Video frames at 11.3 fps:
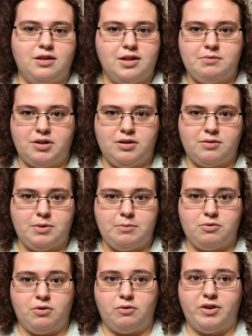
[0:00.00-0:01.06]
the librarians are
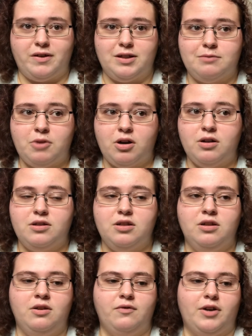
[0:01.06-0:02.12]
people who are very smart,
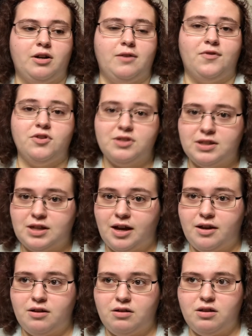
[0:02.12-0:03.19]
very
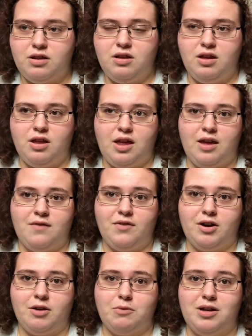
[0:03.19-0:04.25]
versatile, and
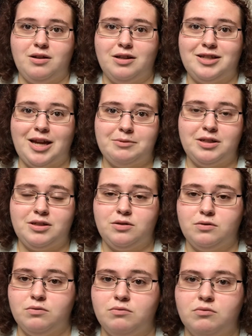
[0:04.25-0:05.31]
very well adapted
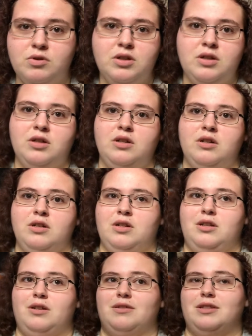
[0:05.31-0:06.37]
to,
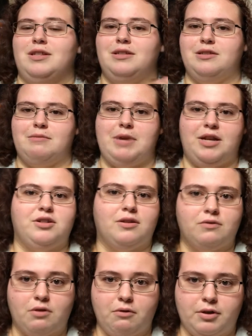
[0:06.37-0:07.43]
you know, the things that magic
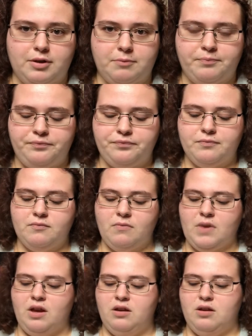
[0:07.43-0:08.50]
can throw at them.
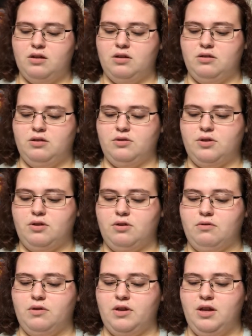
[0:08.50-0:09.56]

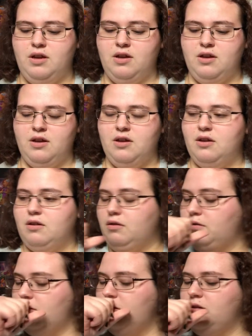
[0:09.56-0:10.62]
So,
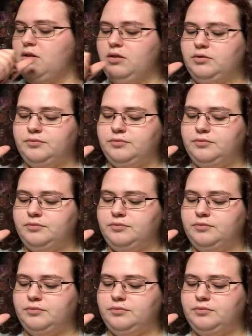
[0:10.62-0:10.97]
and